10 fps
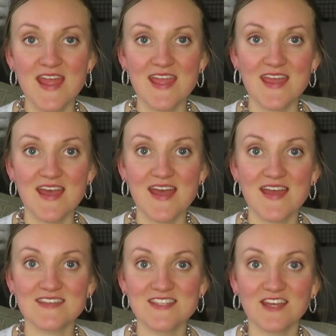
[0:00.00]

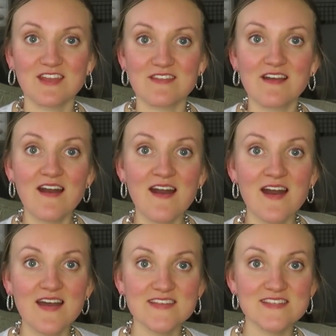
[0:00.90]
and tell you the
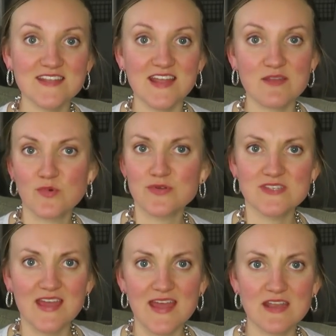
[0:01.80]
cost and most of
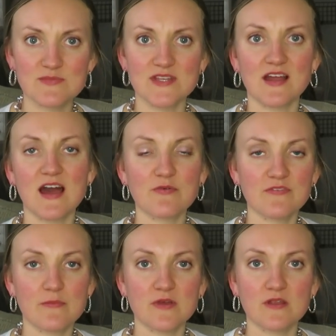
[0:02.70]
the items I got were
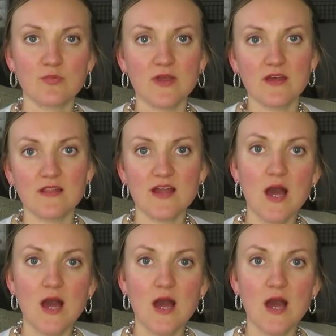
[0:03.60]
from Goodwill,